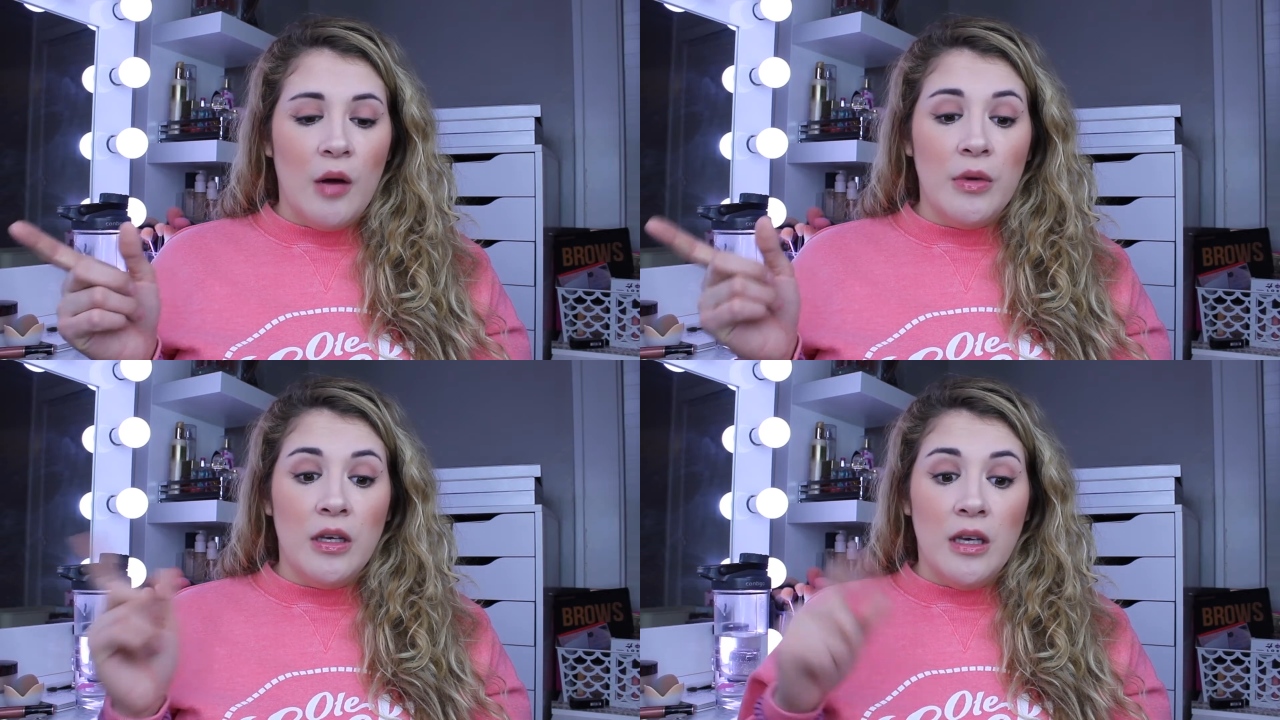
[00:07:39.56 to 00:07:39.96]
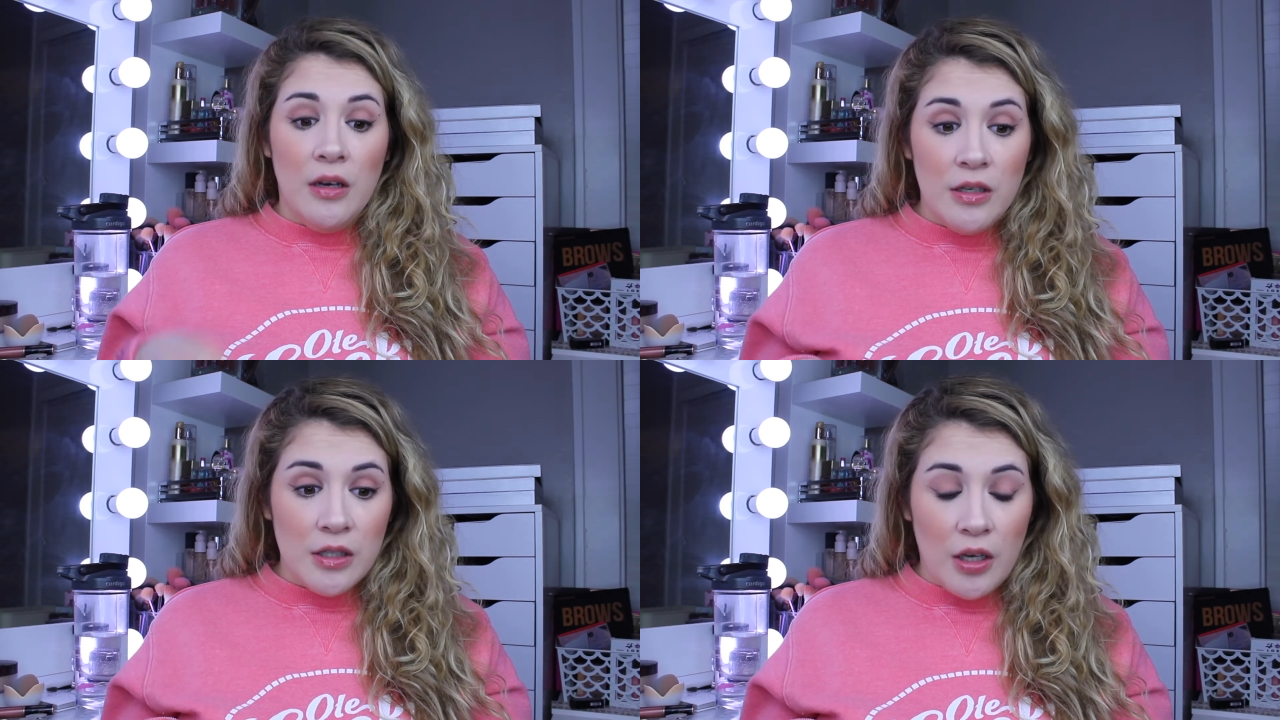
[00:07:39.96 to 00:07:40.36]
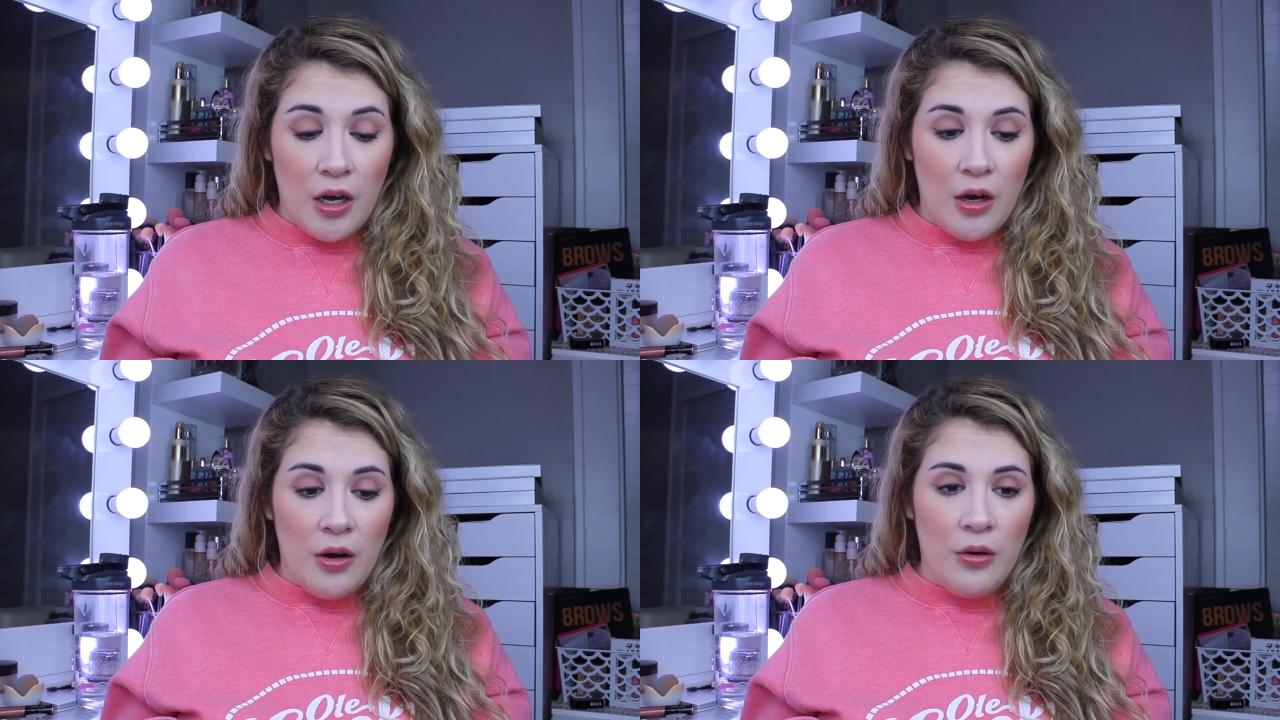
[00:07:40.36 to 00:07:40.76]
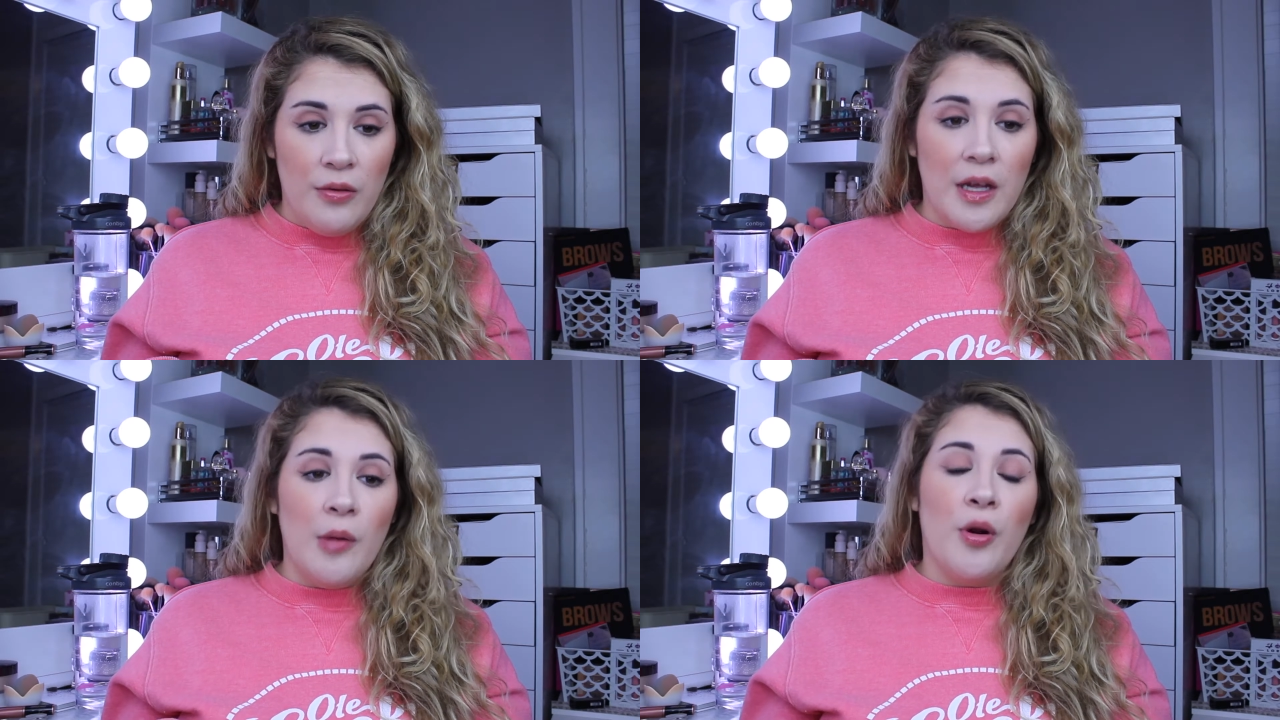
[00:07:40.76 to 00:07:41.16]
years ago,
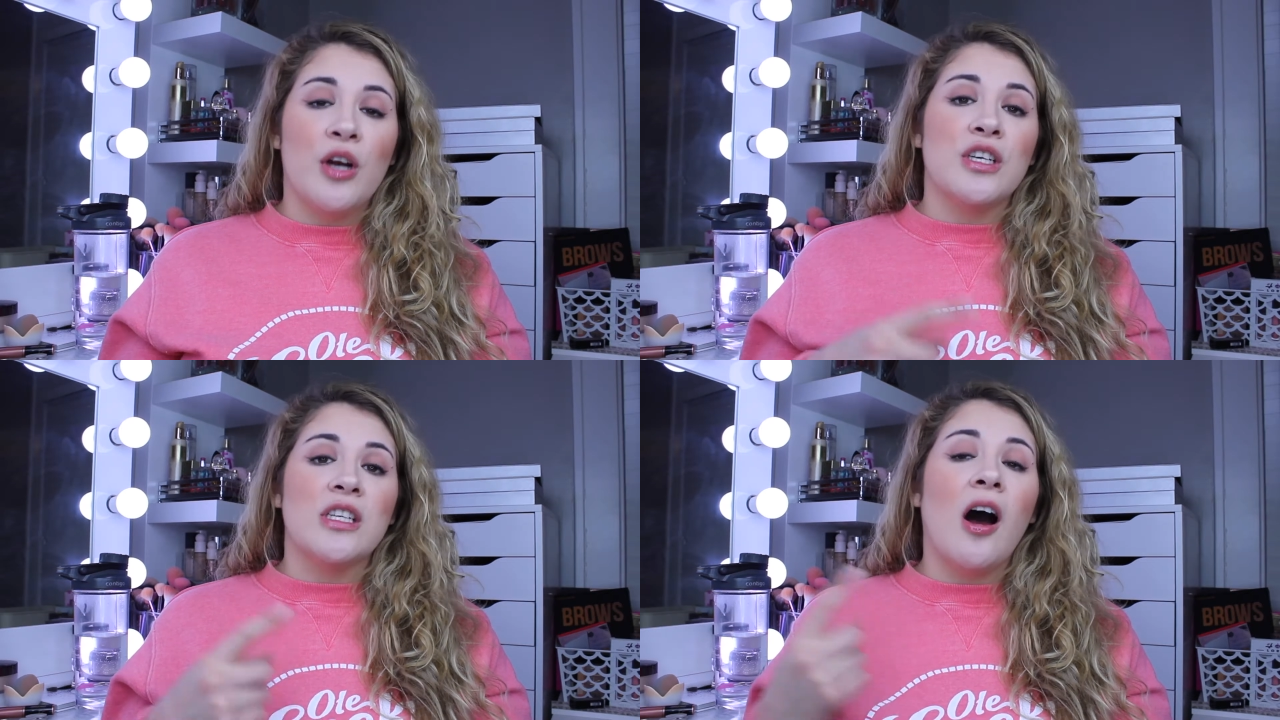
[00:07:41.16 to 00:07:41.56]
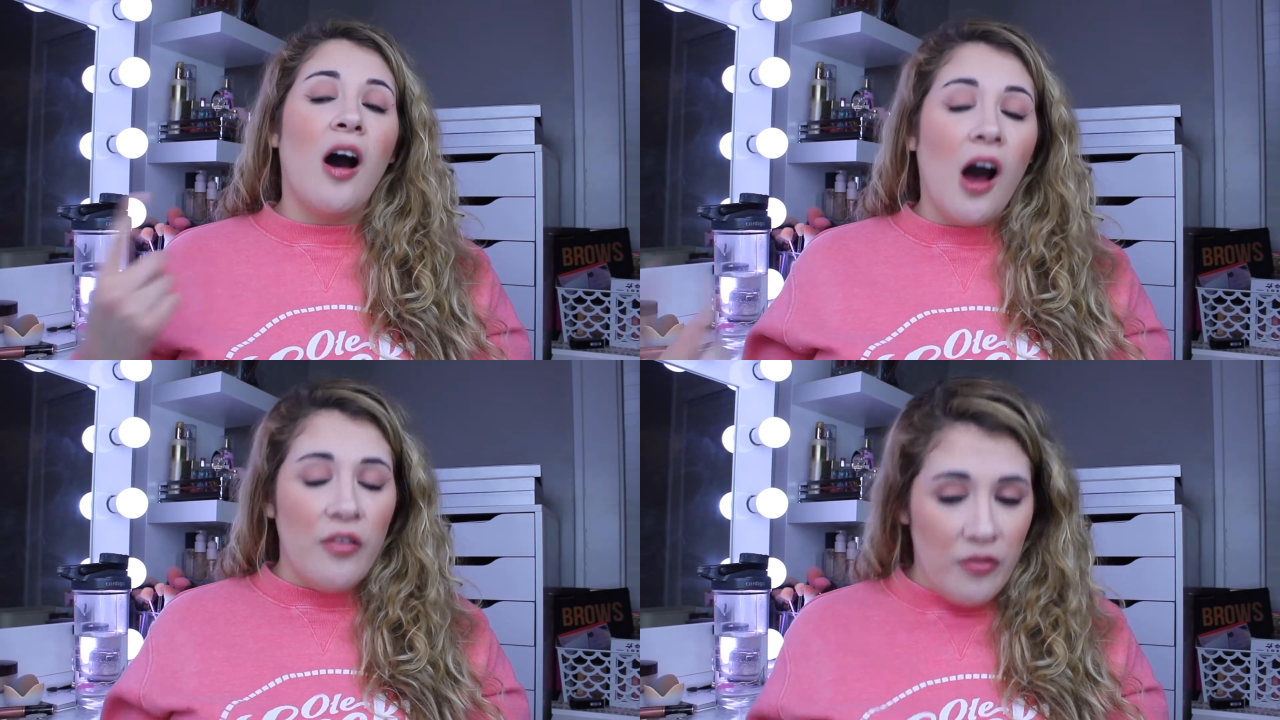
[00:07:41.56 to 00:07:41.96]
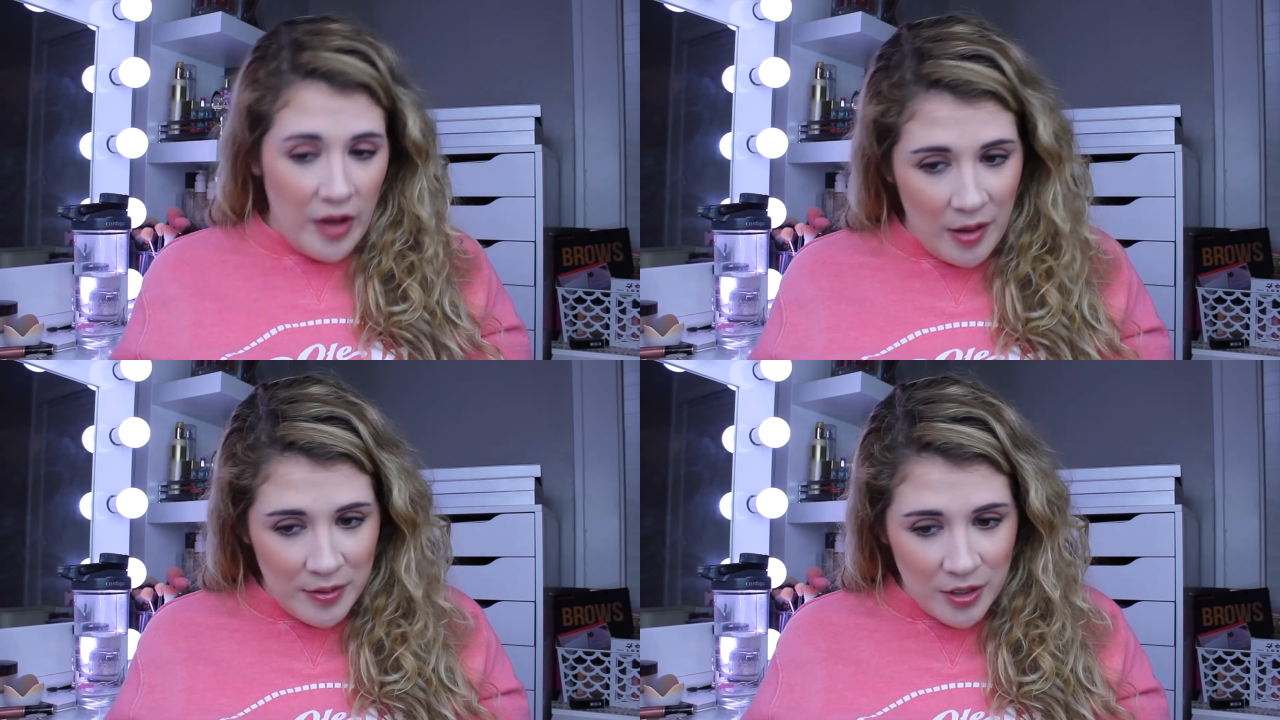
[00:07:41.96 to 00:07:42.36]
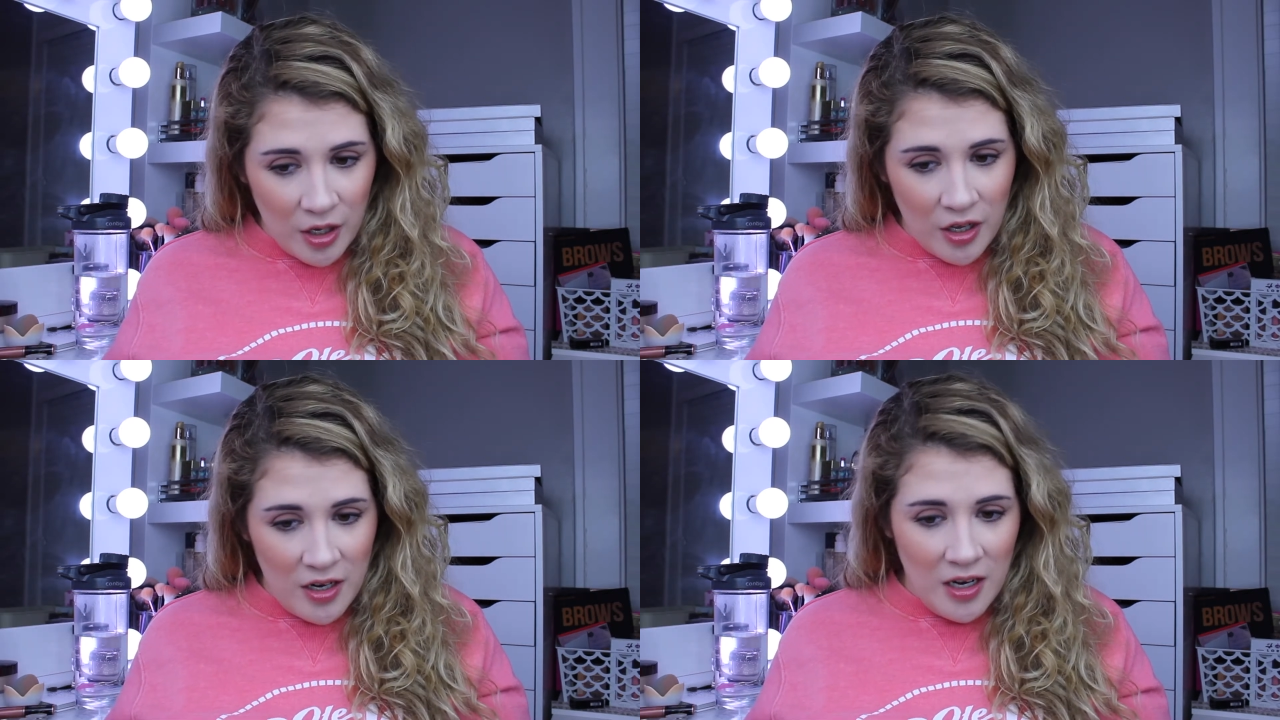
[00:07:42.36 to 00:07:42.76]
that I purchased off of
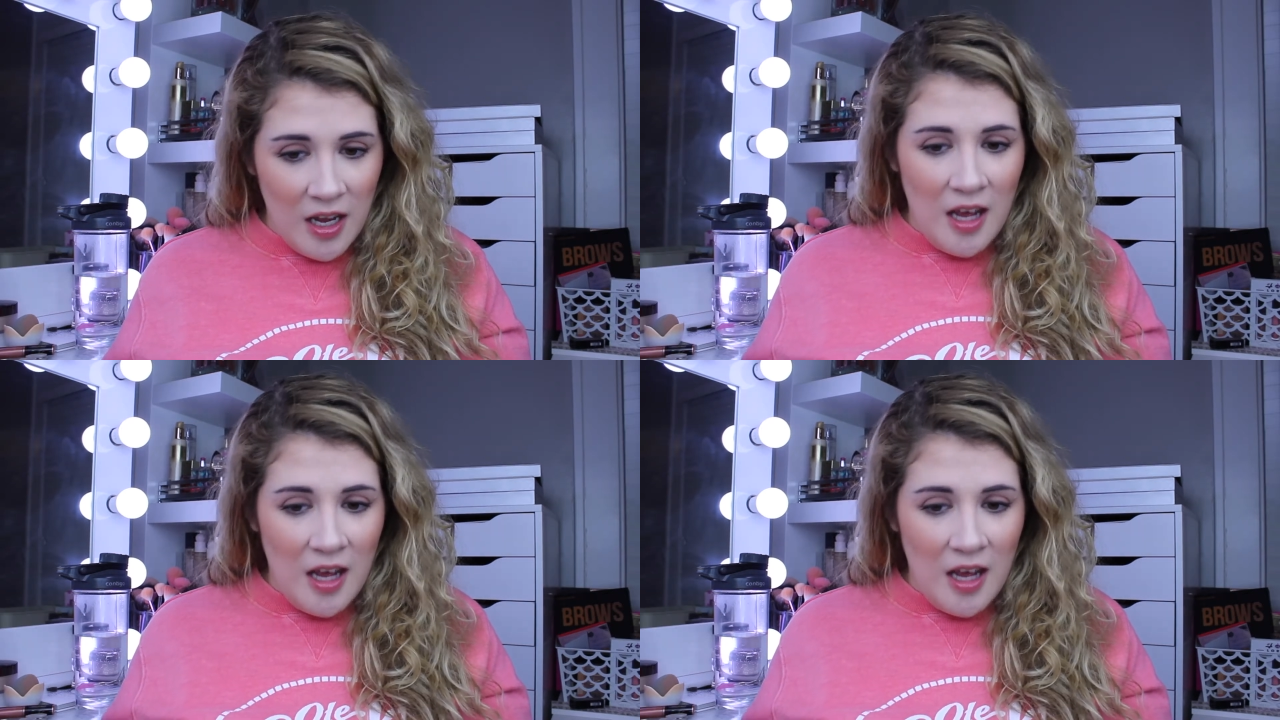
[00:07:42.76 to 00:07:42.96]
Amazon.